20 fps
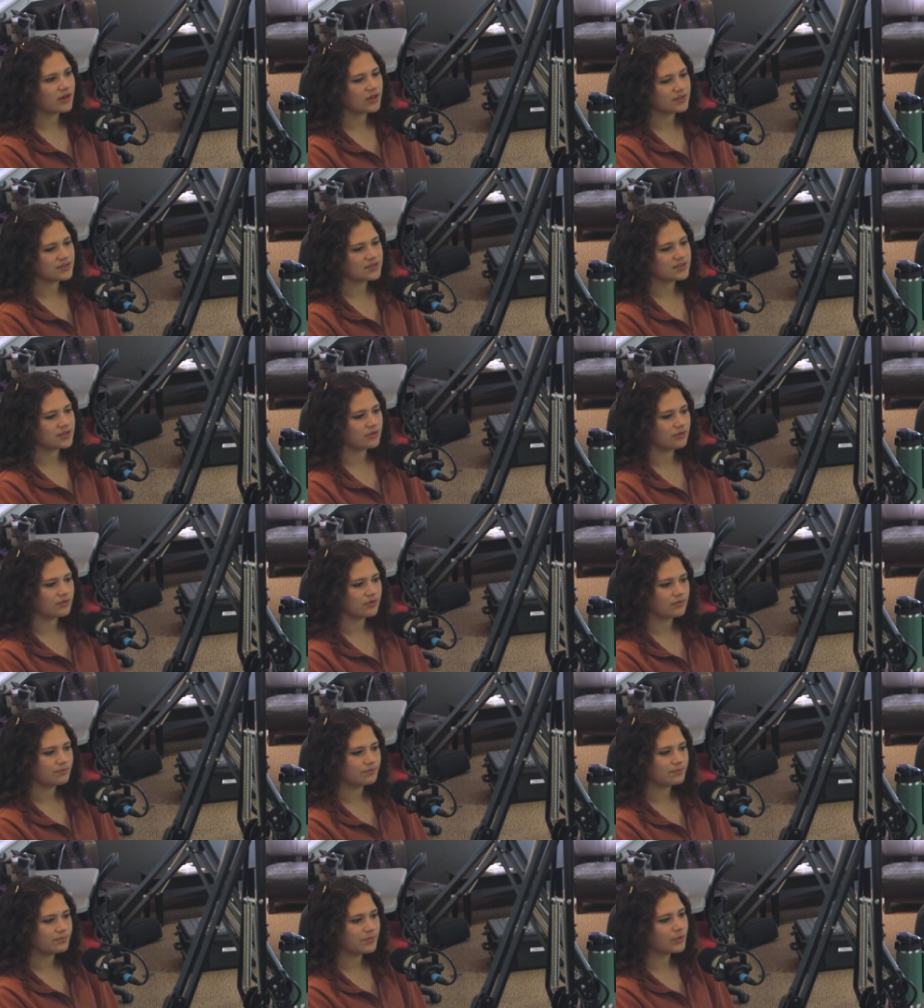And so,
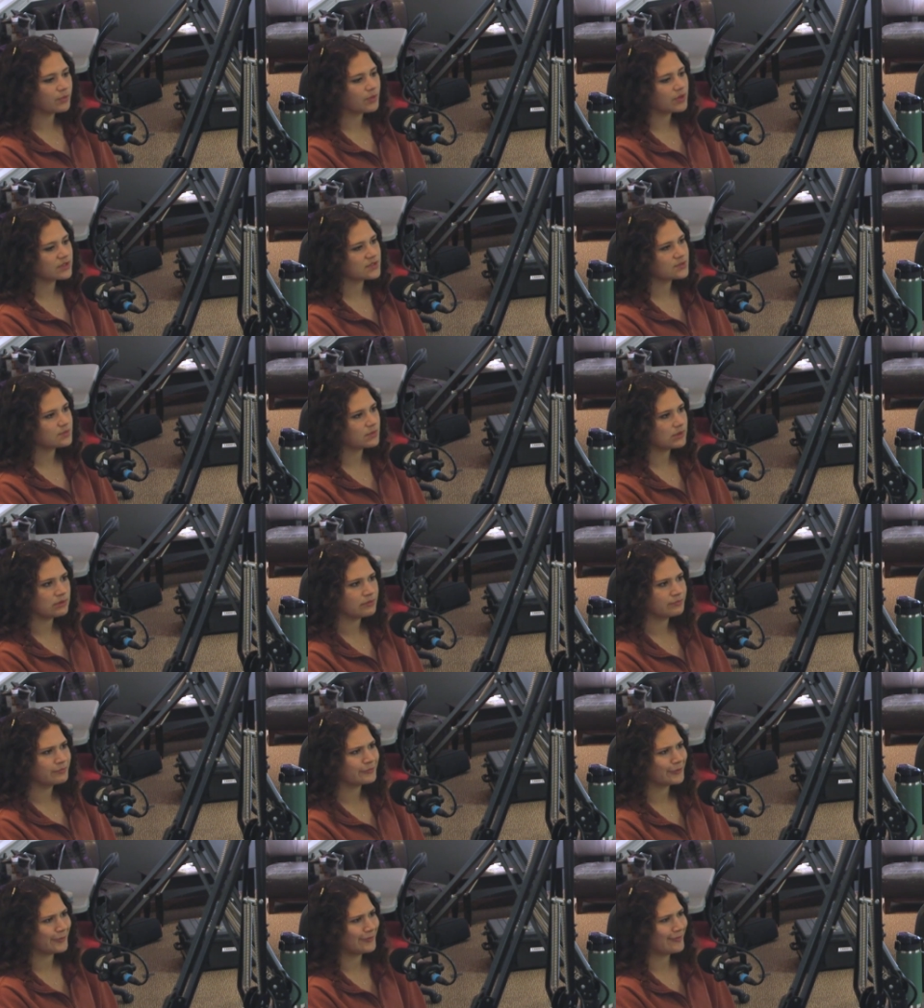but once we
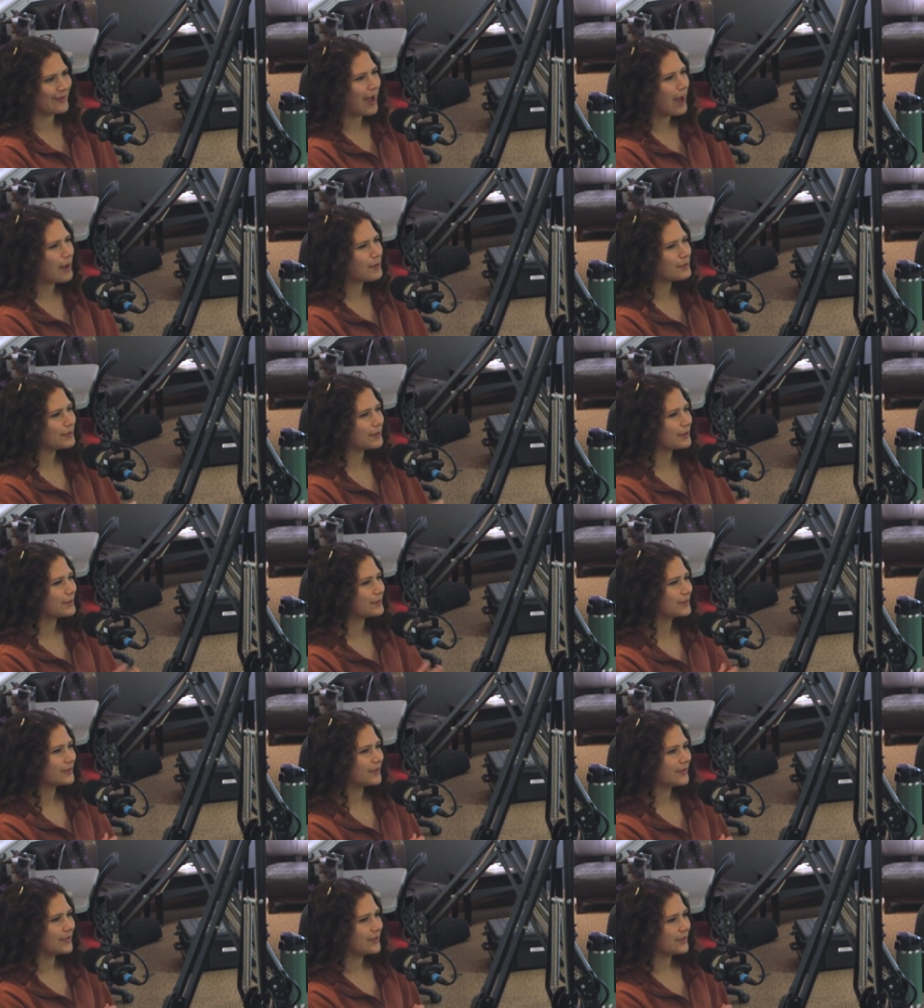learned that,
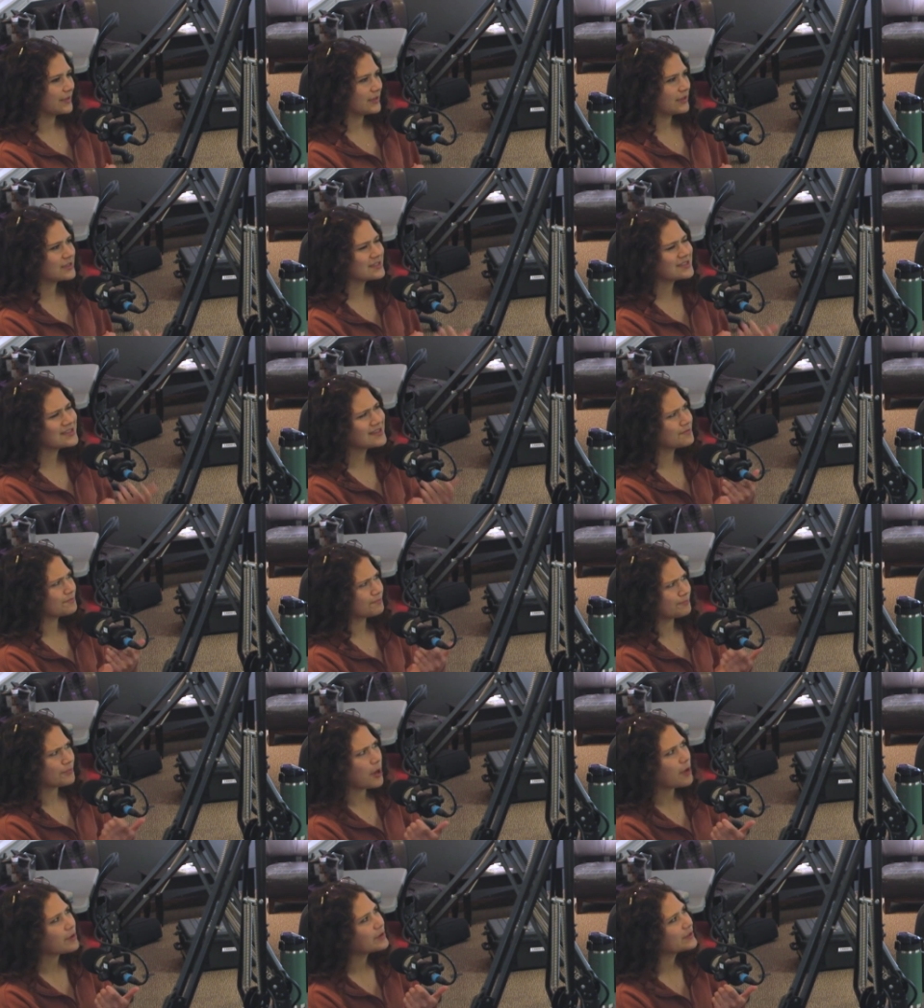like, because he
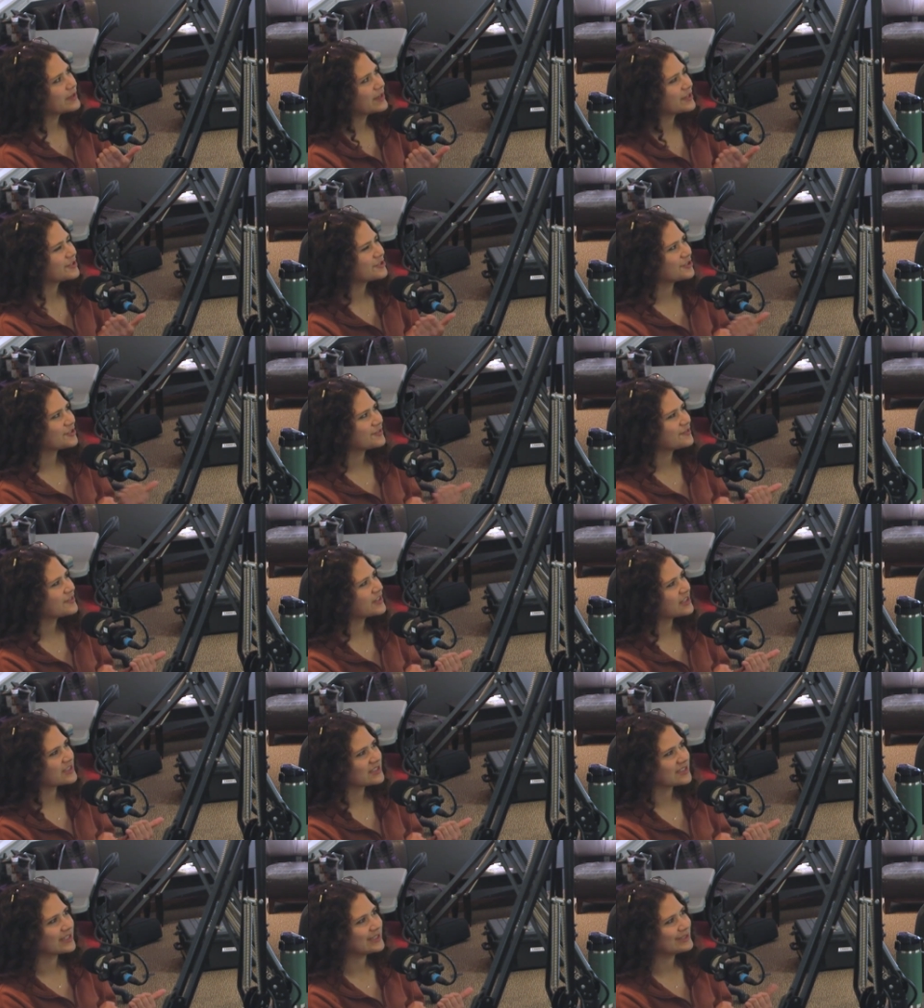probably lectured for
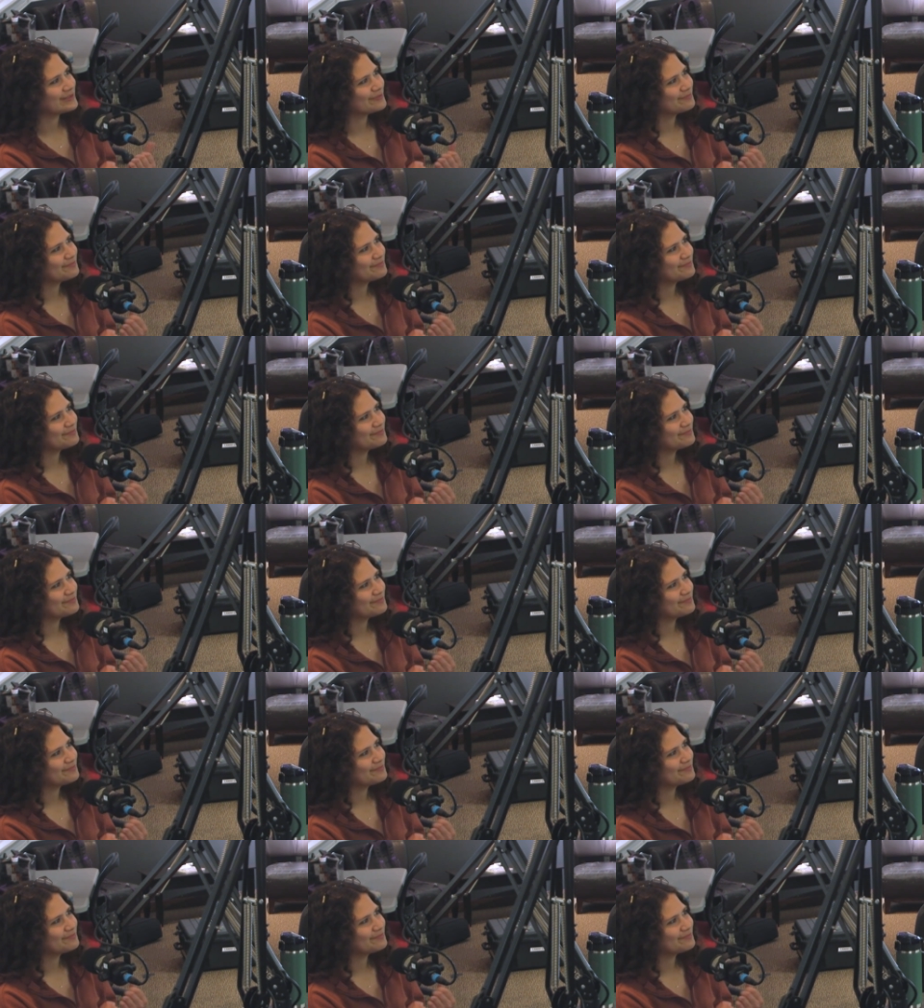us, like,